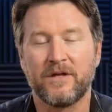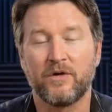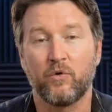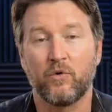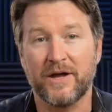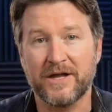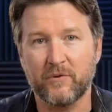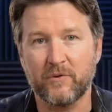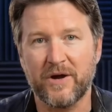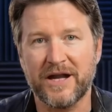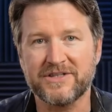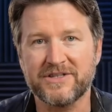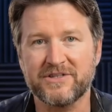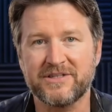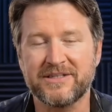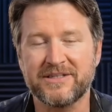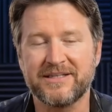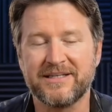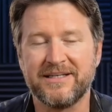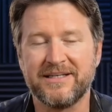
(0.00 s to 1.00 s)
Quick
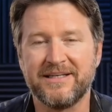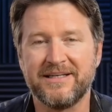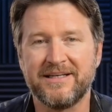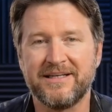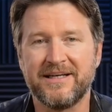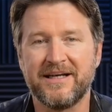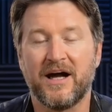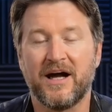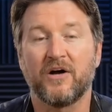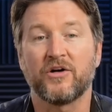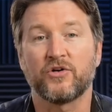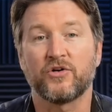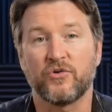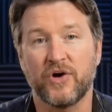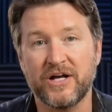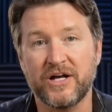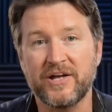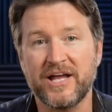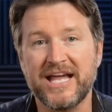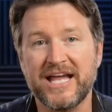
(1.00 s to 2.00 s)
question. Are the
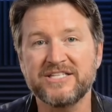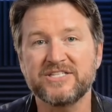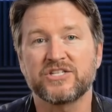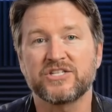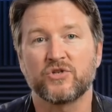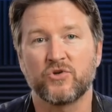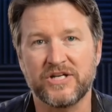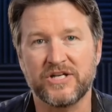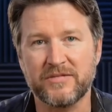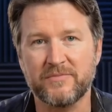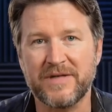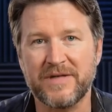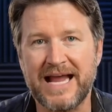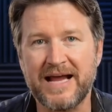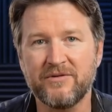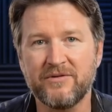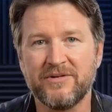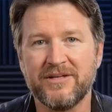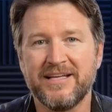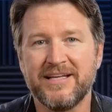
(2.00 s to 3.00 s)
crater edges crisp
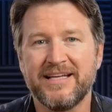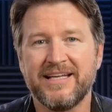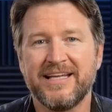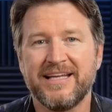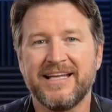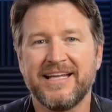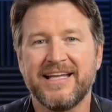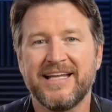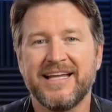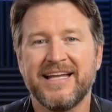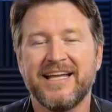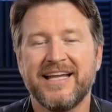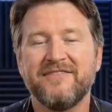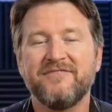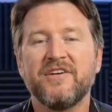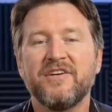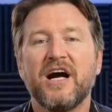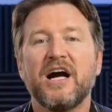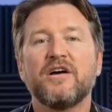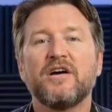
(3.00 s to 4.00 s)
now?
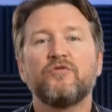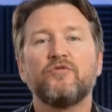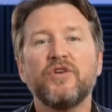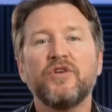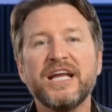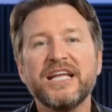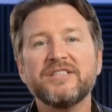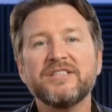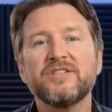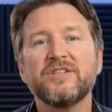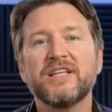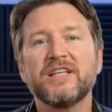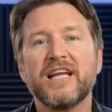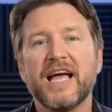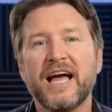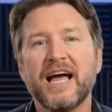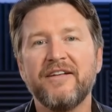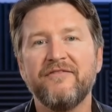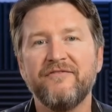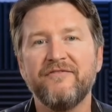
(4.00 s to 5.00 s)
If not, re-enter
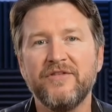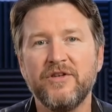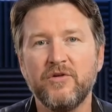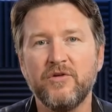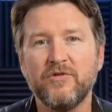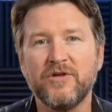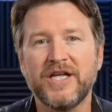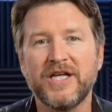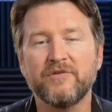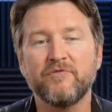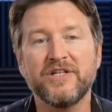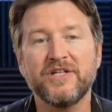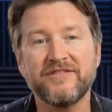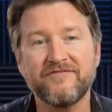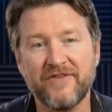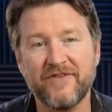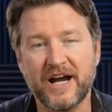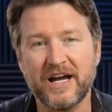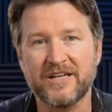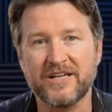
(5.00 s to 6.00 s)
live view and
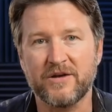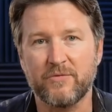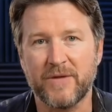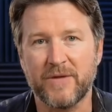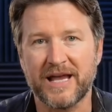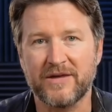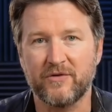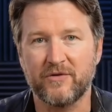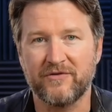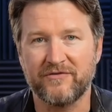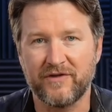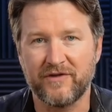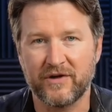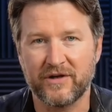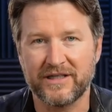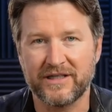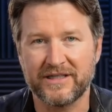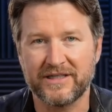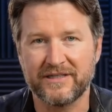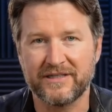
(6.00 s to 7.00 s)
refine your manual
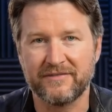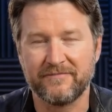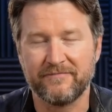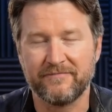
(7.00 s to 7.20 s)
focus.